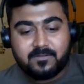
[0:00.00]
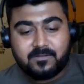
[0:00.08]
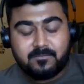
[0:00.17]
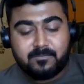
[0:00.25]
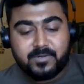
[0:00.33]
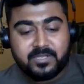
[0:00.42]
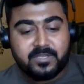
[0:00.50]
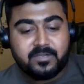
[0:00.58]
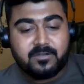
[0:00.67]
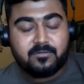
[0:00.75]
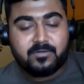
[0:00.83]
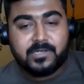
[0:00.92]
in bringing
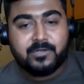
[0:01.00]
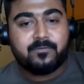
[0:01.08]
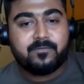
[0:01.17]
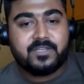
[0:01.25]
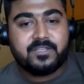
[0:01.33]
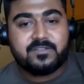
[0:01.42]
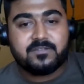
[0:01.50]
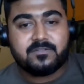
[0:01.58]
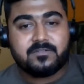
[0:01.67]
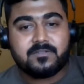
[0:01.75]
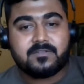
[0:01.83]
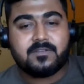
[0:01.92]
out new
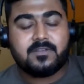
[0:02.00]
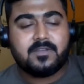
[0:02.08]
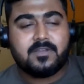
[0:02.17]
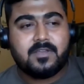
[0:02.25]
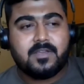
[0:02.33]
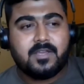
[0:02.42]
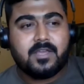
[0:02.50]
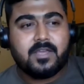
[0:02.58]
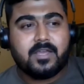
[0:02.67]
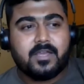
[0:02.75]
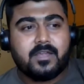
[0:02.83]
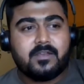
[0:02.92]
features,
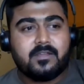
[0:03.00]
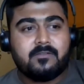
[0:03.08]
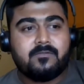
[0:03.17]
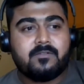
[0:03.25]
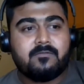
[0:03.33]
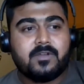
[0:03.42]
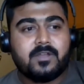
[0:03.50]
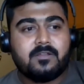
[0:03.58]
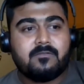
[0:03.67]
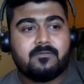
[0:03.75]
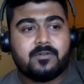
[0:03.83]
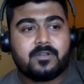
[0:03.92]
and even
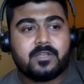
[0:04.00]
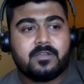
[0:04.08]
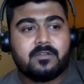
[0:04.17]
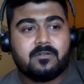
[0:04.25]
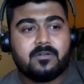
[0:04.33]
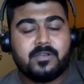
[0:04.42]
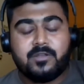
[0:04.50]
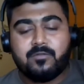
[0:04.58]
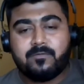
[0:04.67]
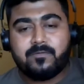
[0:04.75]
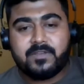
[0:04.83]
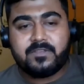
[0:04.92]
while working on new
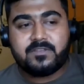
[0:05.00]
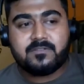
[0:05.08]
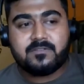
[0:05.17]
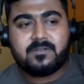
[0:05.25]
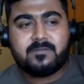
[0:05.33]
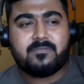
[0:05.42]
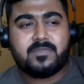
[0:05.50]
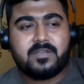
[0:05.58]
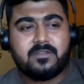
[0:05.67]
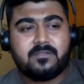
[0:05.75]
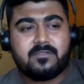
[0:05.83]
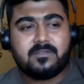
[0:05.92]
features,
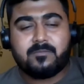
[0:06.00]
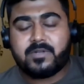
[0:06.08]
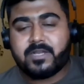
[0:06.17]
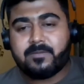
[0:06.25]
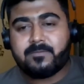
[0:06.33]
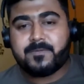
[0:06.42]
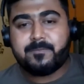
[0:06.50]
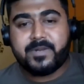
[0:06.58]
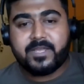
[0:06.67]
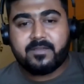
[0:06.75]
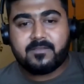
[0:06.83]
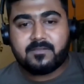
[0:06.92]
something sometimes
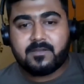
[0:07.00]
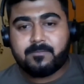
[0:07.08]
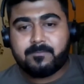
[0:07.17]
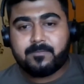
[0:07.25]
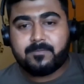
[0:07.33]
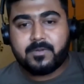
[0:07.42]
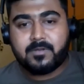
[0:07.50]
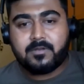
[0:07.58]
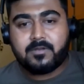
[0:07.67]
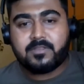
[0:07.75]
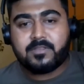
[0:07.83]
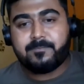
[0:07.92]
breaks up
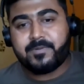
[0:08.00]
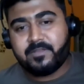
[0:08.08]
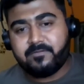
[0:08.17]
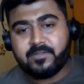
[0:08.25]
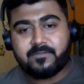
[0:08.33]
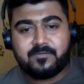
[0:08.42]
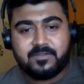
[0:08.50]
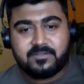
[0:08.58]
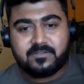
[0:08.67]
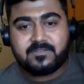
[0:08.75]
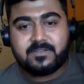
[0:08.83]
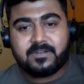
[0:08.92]
uh, the previous
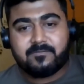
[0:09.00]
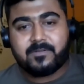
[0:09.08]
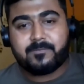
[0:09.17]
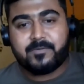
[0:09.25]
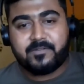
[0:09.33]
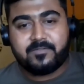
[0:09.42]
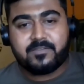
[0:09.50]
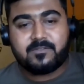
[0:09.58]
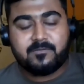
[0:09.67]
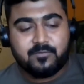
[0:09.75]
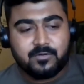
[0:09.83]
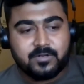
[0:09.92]
features that were previously
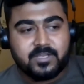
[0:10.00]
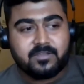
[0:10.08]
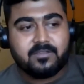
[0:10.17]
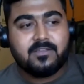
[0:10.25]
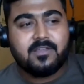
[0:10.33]
working